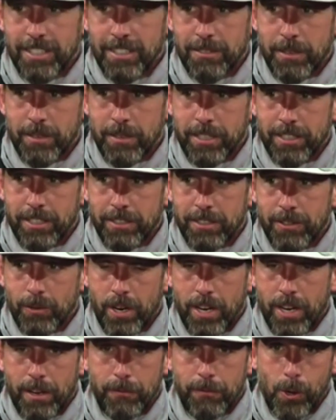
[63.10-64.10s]
The
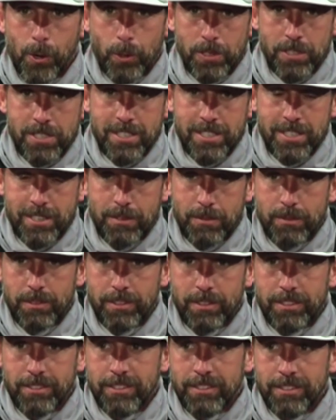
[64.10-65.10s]
way I focus is
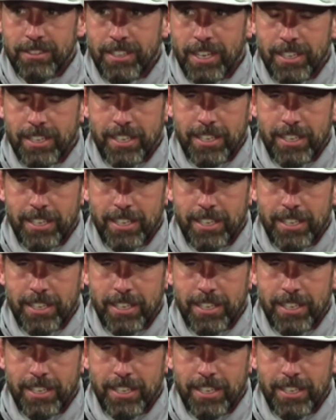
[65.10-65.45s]
kind of get